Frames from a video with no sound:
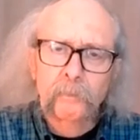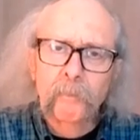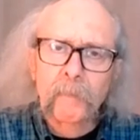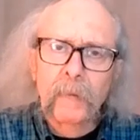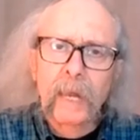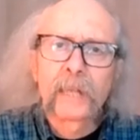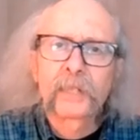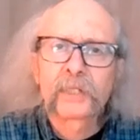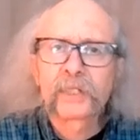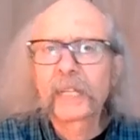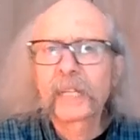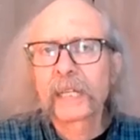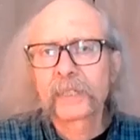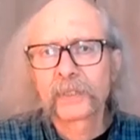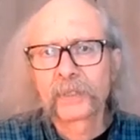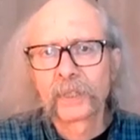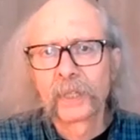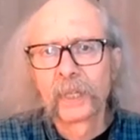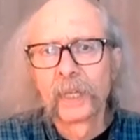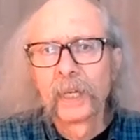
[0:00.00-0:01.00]

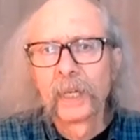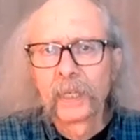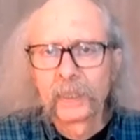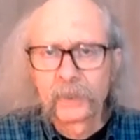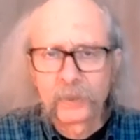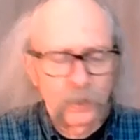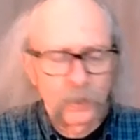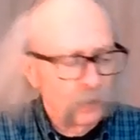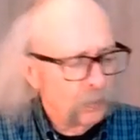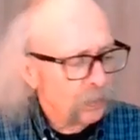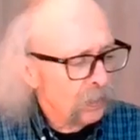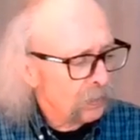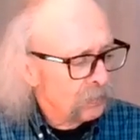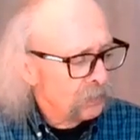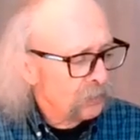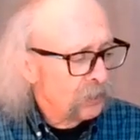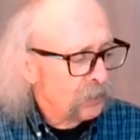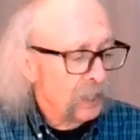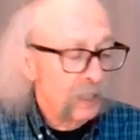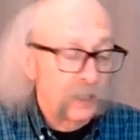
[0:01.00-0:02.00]
6th to those
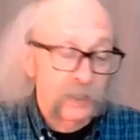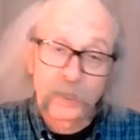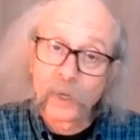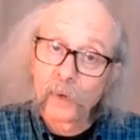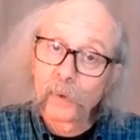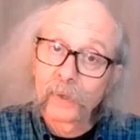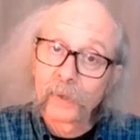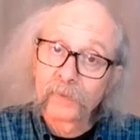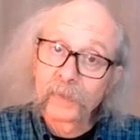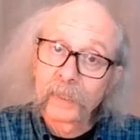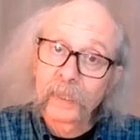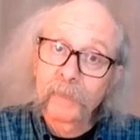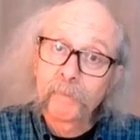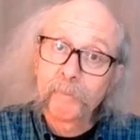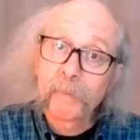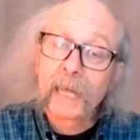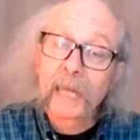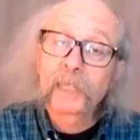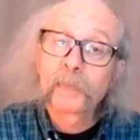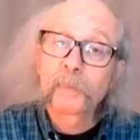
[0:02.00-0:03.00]
G. So if the
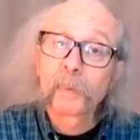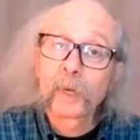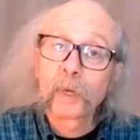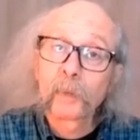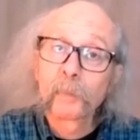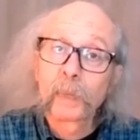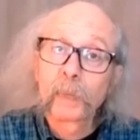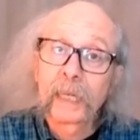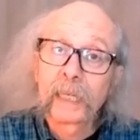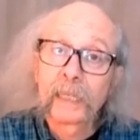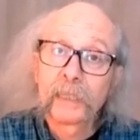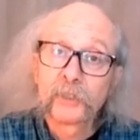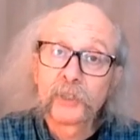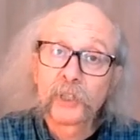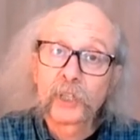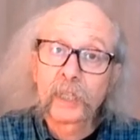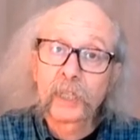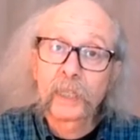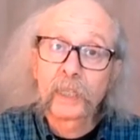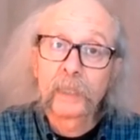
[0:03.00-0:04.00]
bass player played a
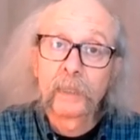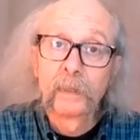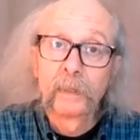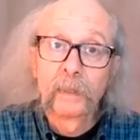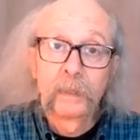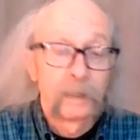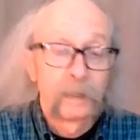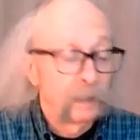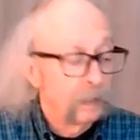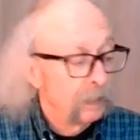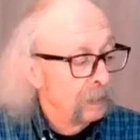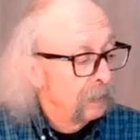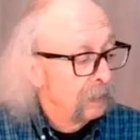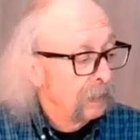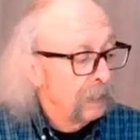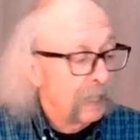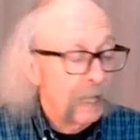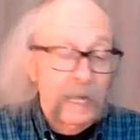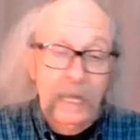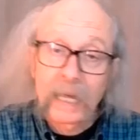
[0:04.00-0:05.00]
G
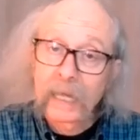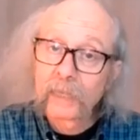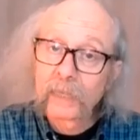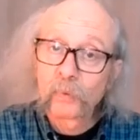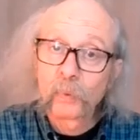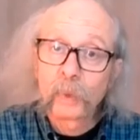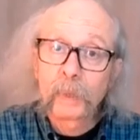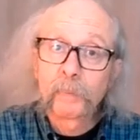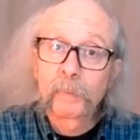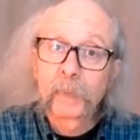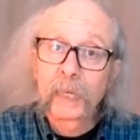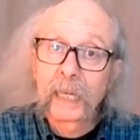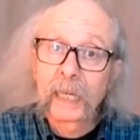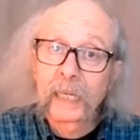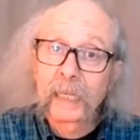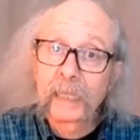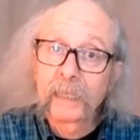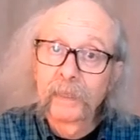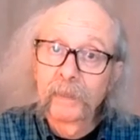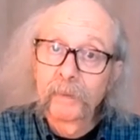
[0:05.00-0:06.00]
and we
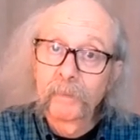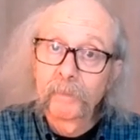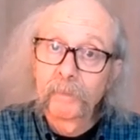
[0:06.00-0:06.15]
played